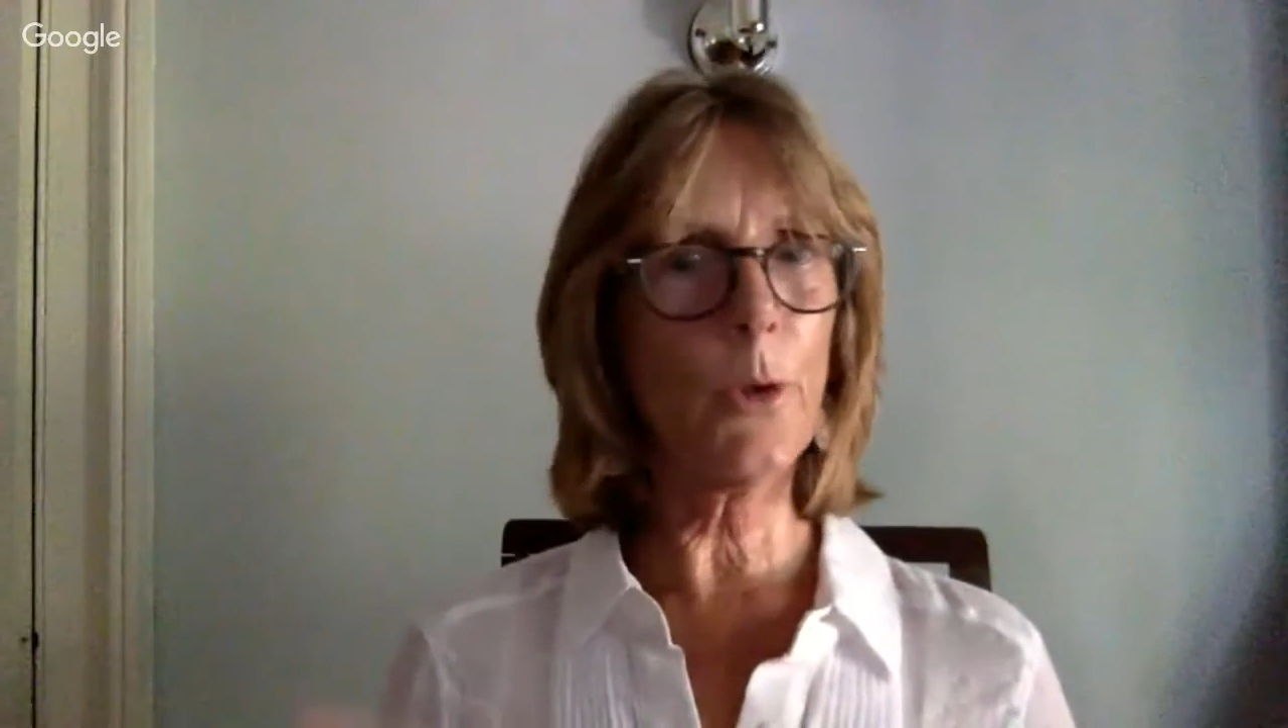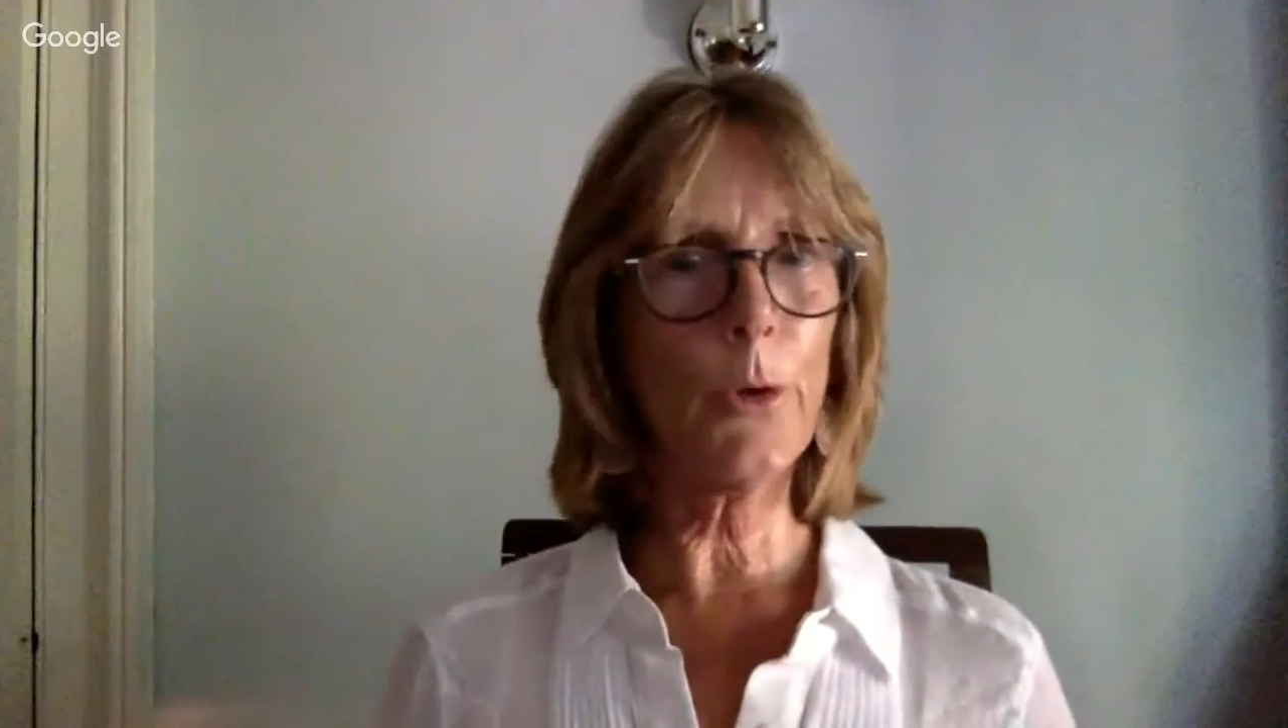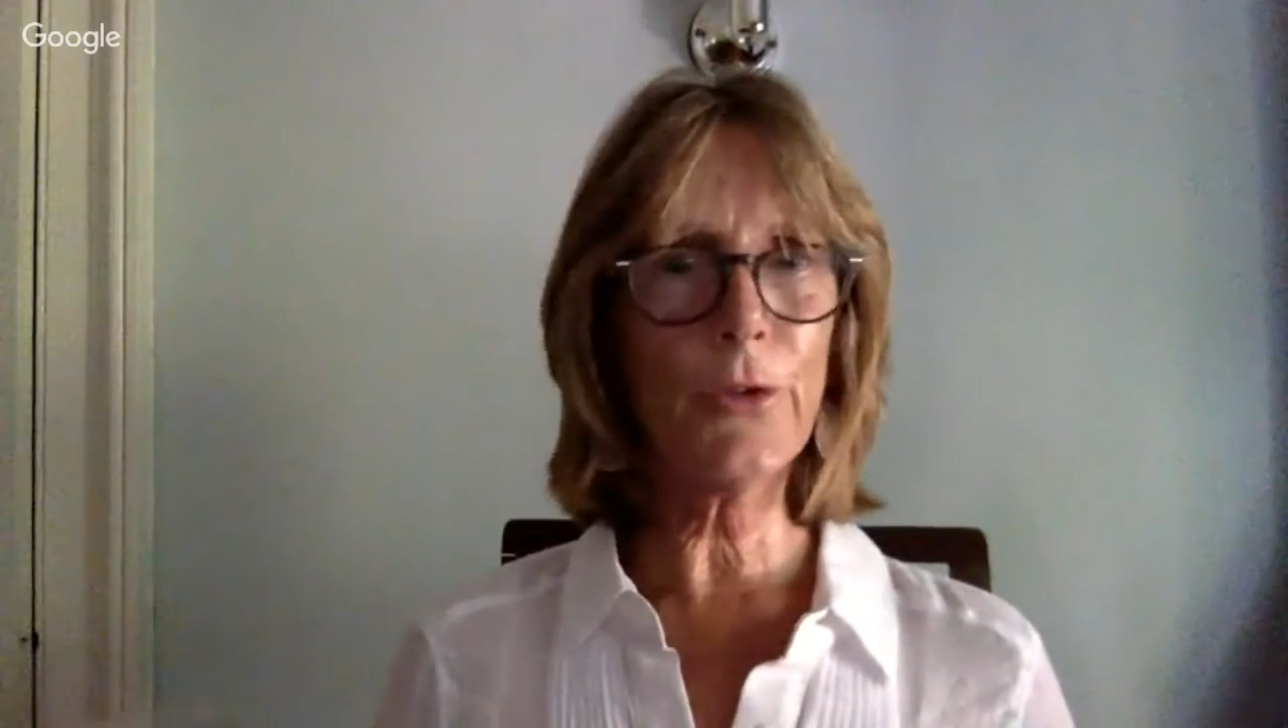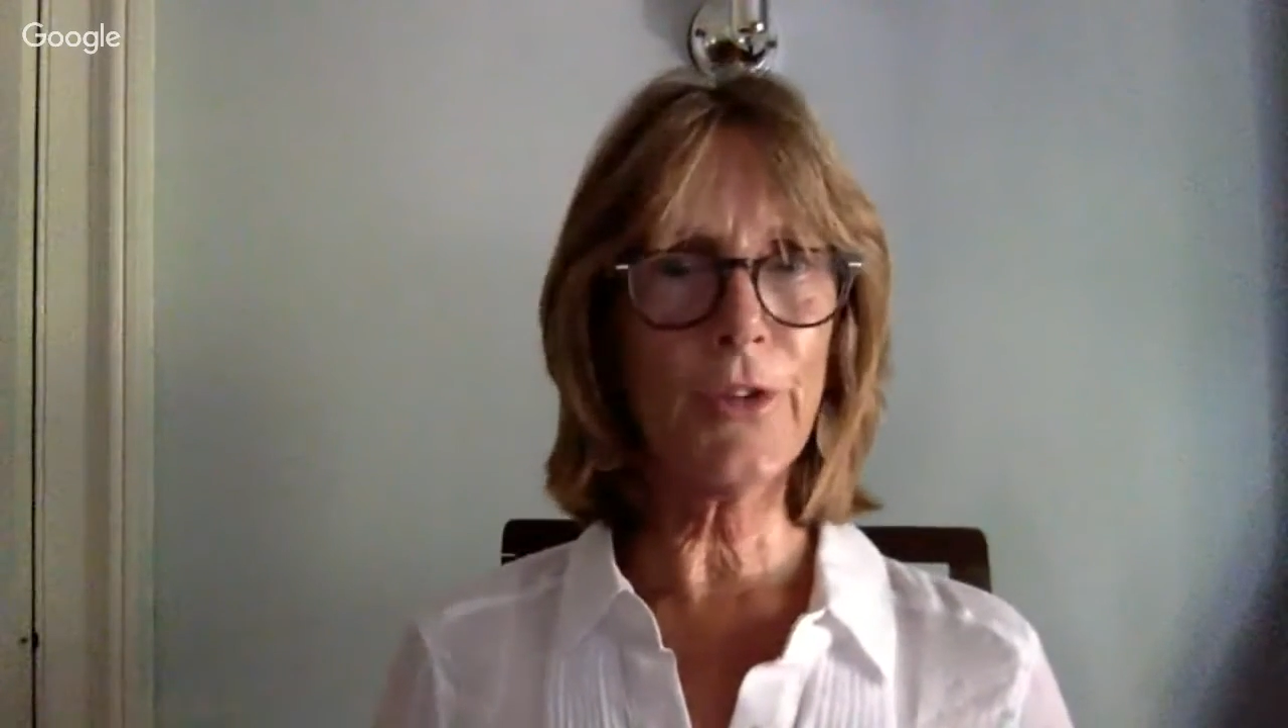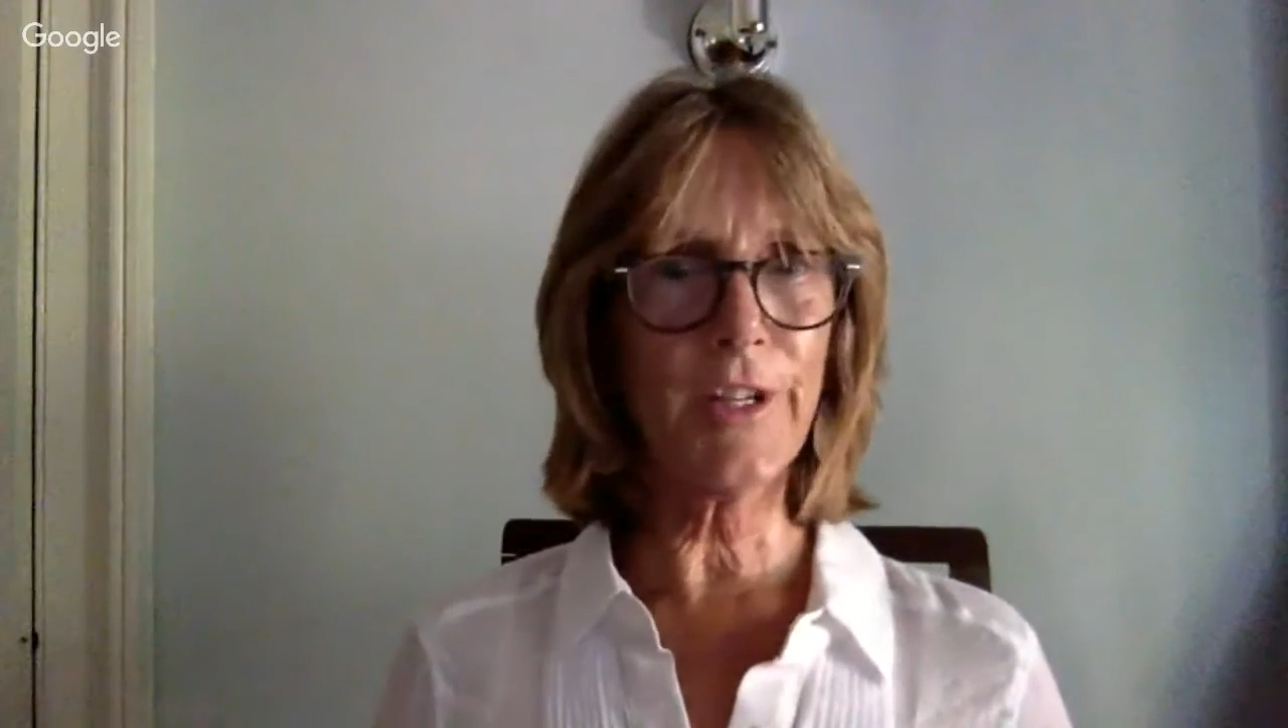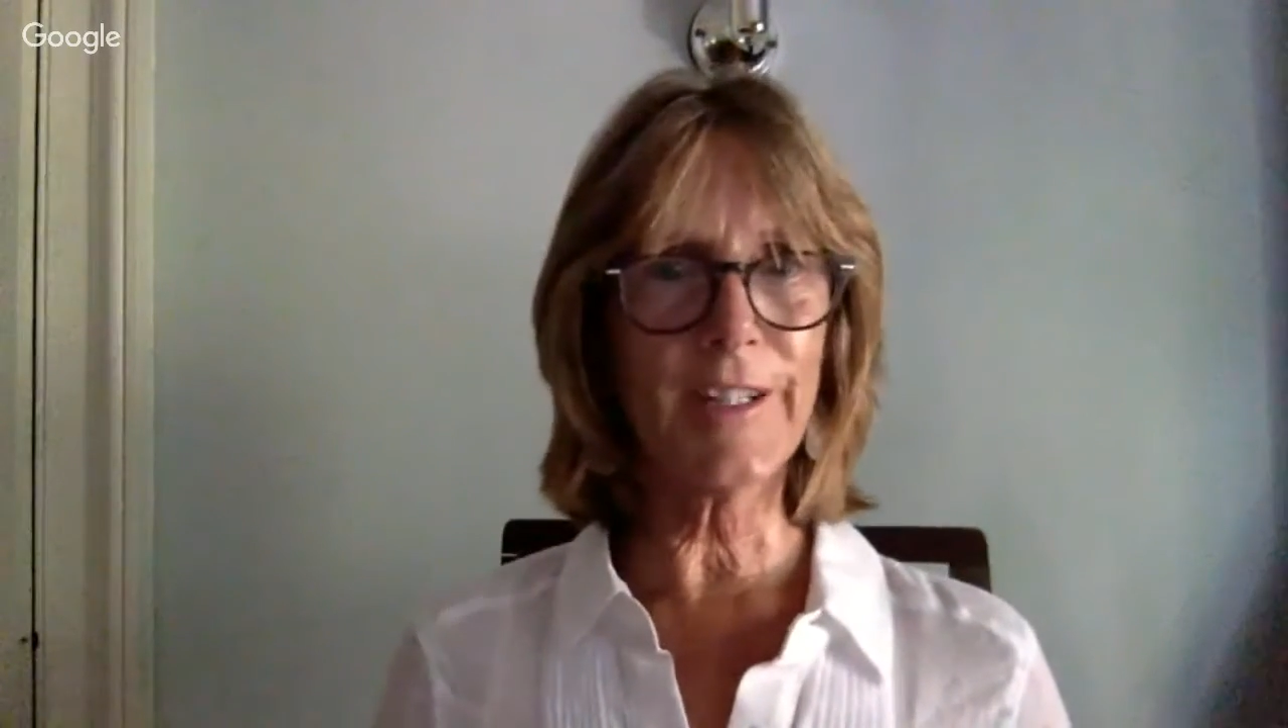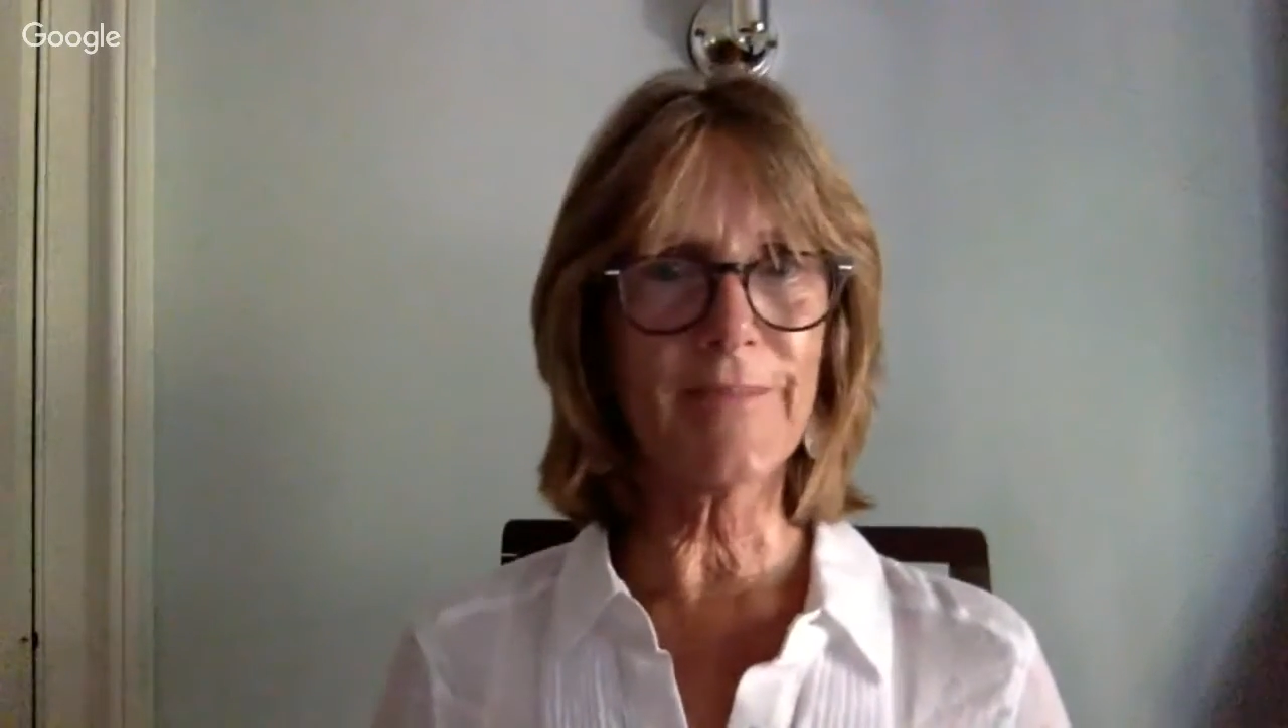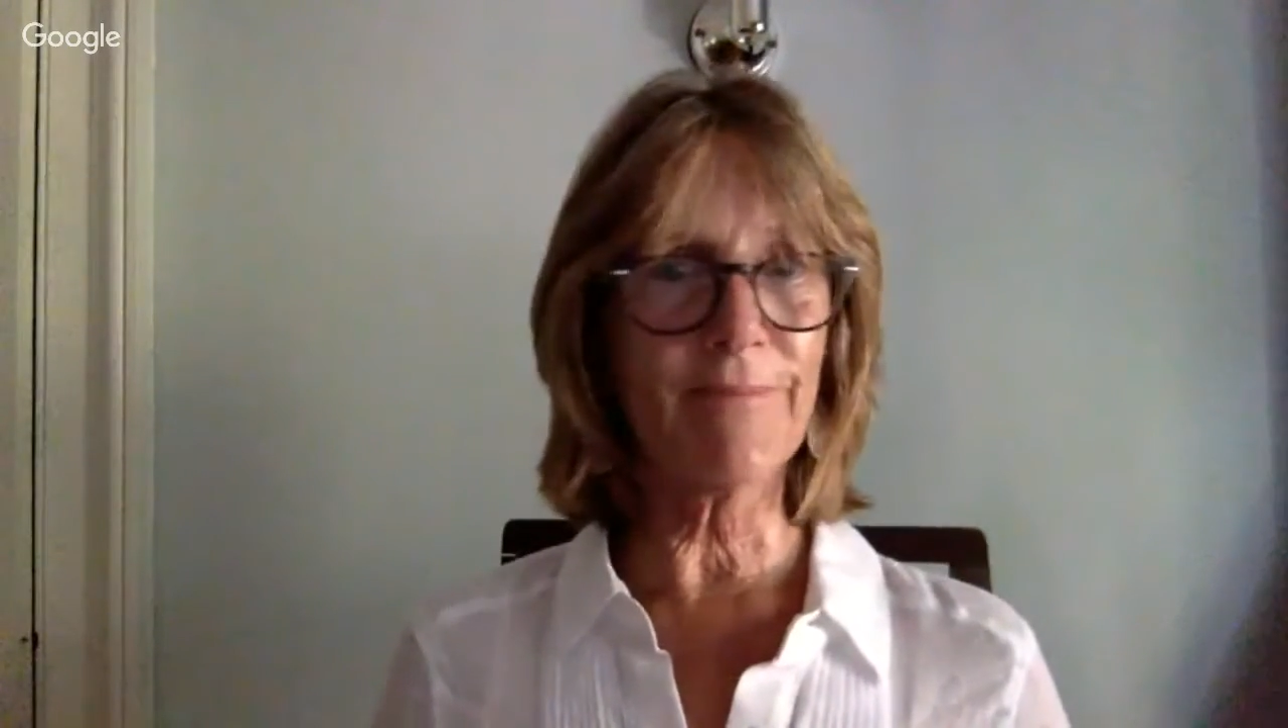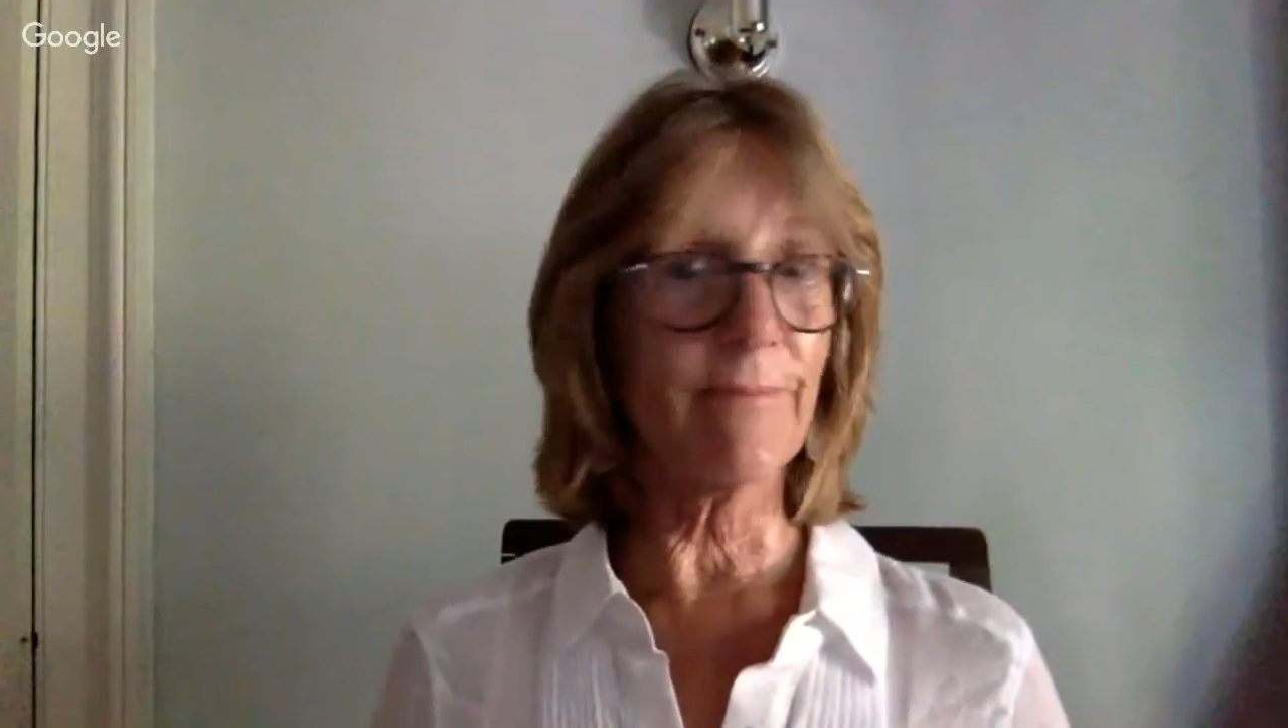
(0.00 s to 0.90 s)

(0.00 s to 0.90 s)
goal setting.